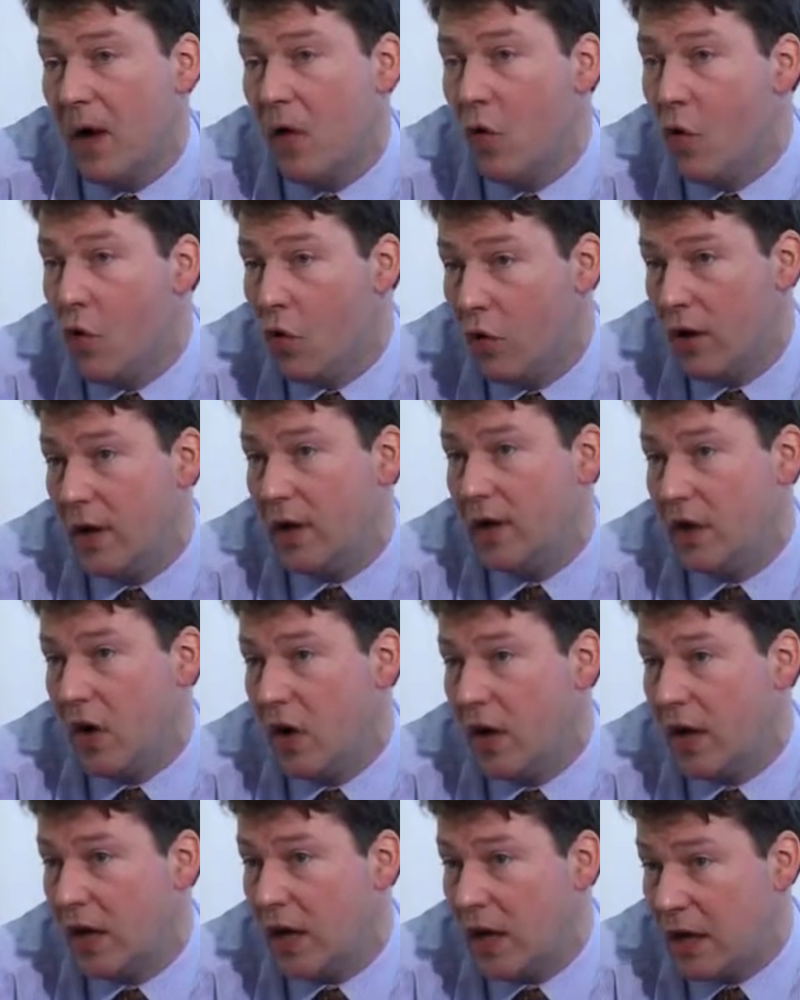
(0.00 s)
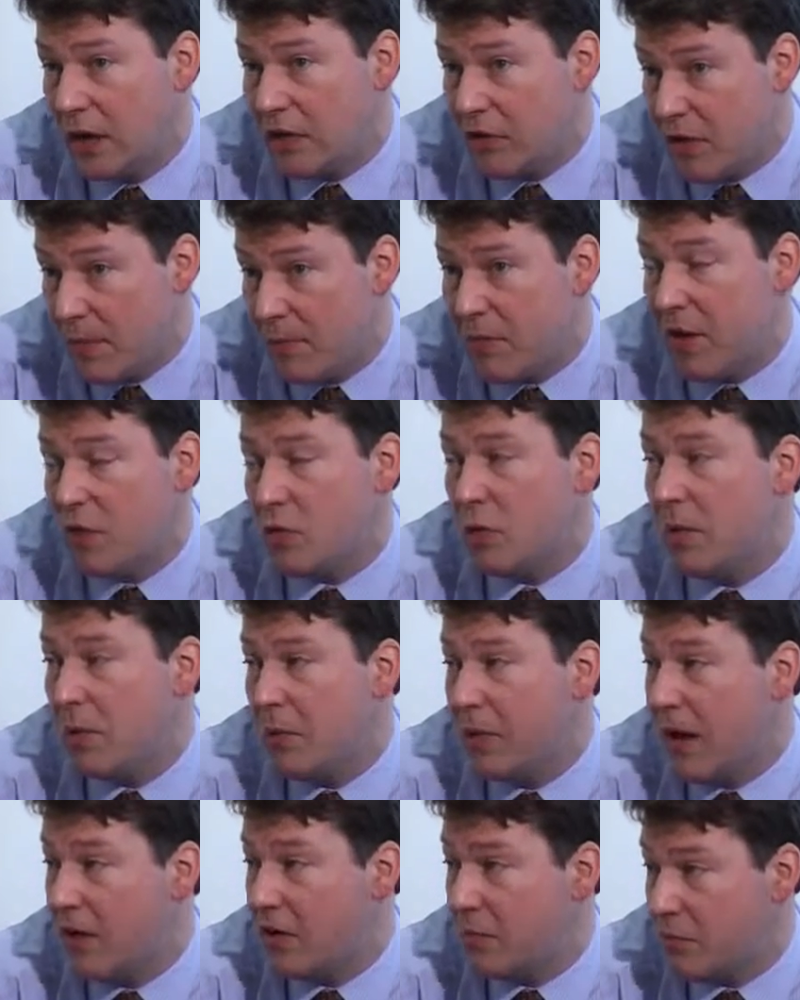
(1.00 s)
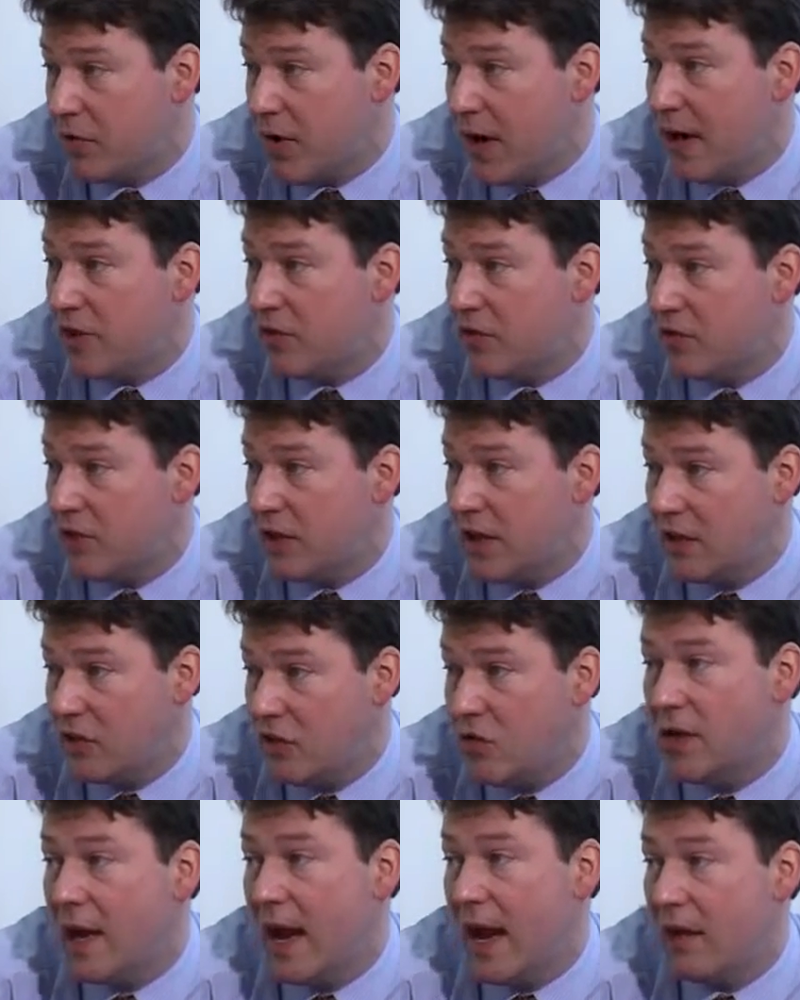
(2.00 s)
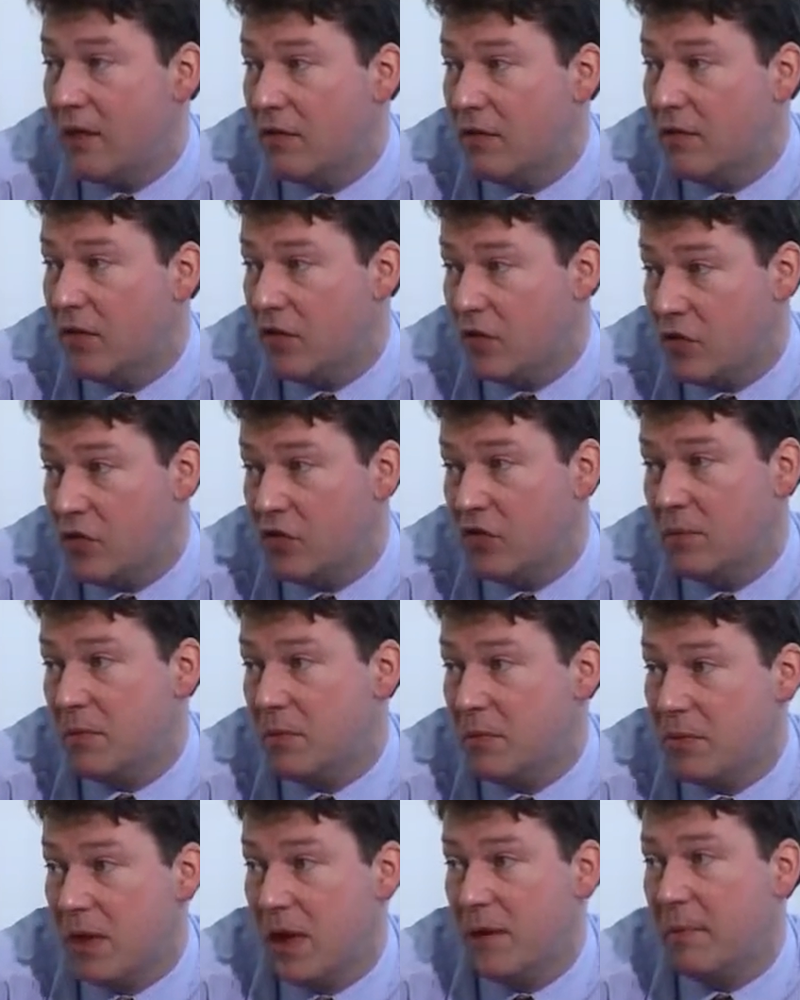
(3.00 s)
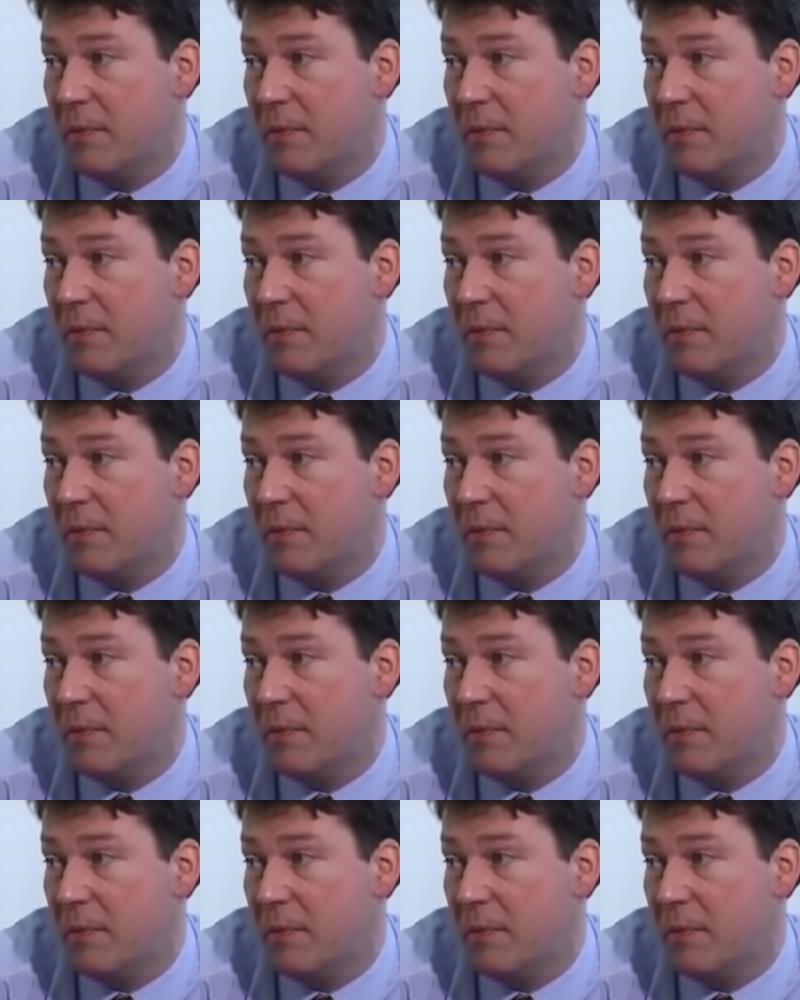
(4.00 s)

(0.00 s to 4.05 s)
or sometimes when people get depressed, they do get physical symptoms